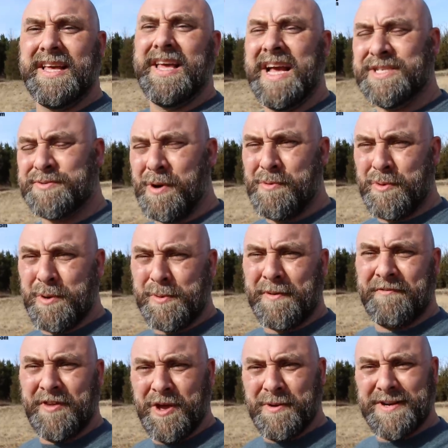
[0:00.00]
Guess what we're
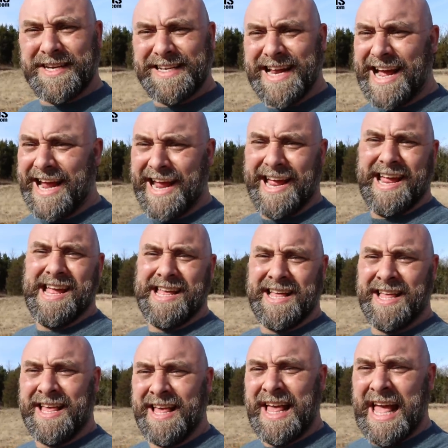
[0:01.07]
reviewing today?
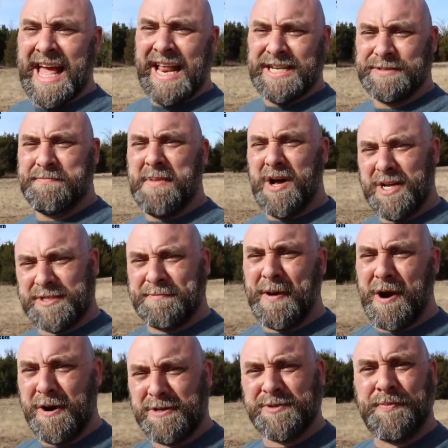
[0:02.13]
It is
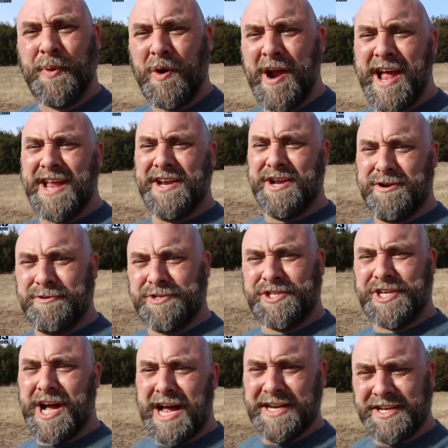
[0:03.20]
Mossberg's brand new
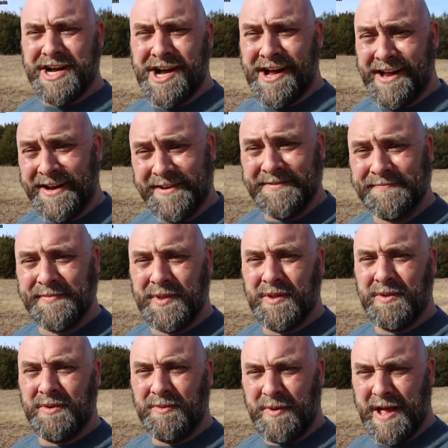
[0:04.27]
shotgun.
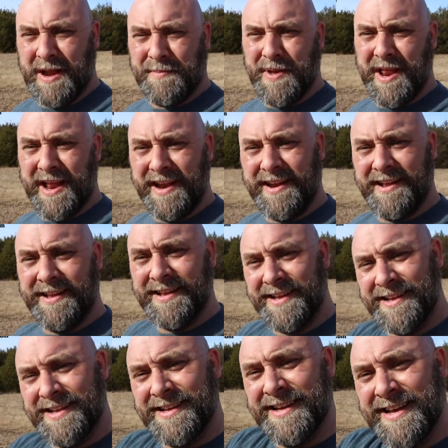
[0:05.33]
Wait a minute,
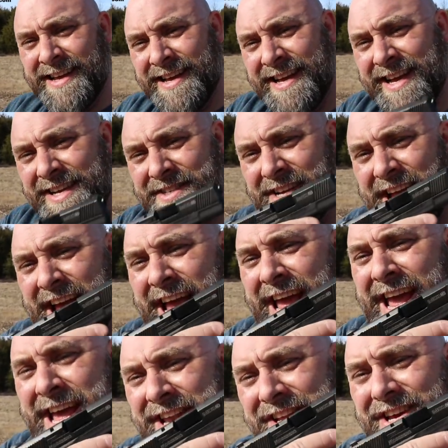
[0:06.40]
it's a
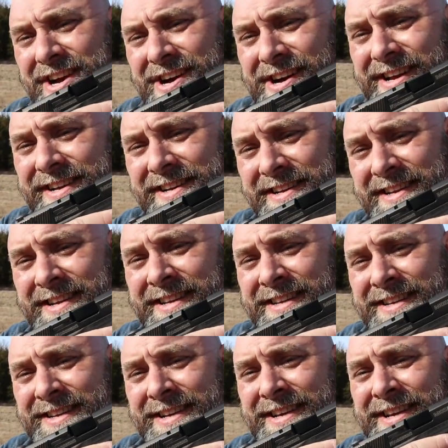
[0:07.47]
handgun.
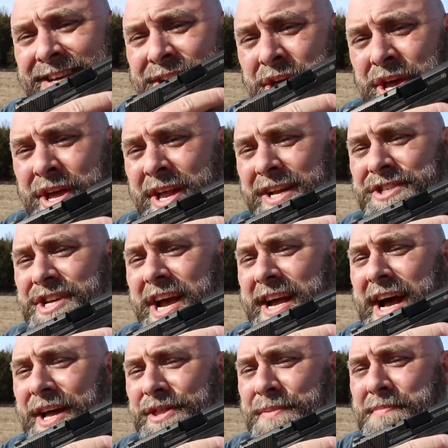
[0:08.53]
Gonna check
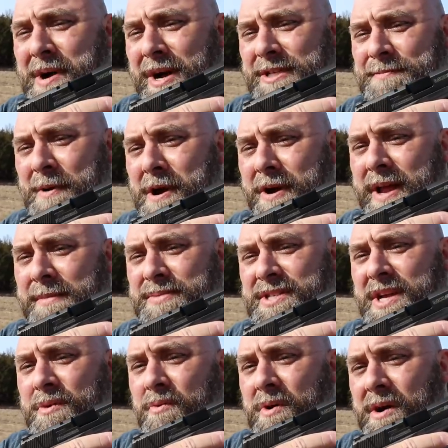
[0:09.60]
out the Mossberg M
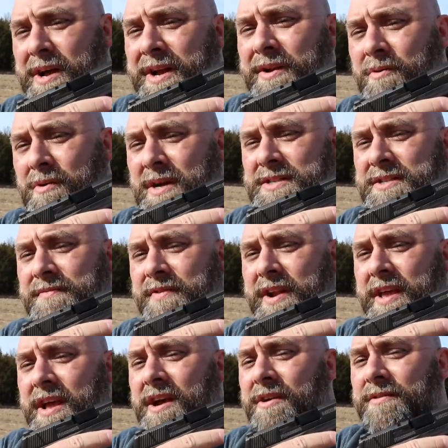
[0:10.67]
C one. Watch the
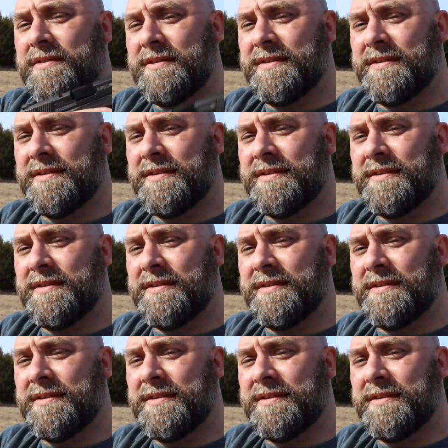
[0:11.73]
video.